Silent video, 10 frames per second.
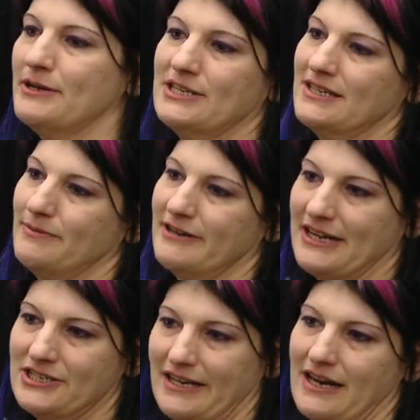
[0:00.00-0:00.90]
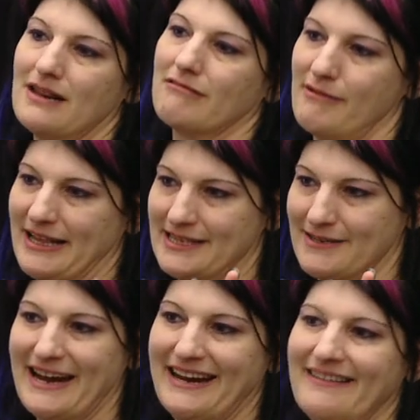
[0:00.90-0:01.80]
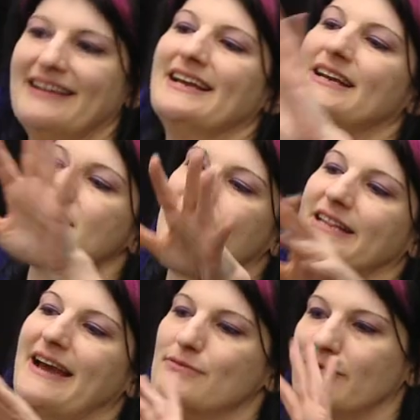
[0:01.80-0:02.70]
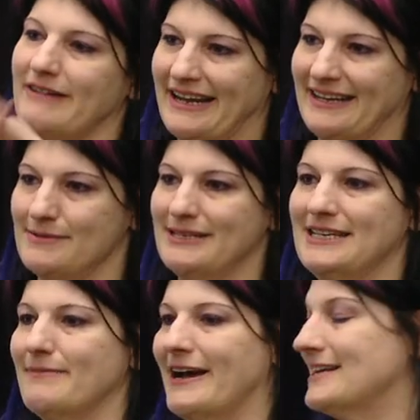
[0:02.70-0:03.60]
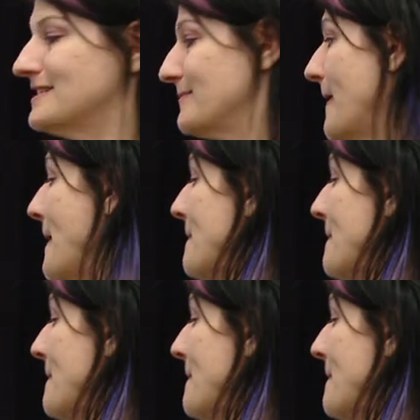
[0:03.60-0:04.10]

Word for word: push it to production in three months, right? It doesn't really have to be ready to be seen by a customer.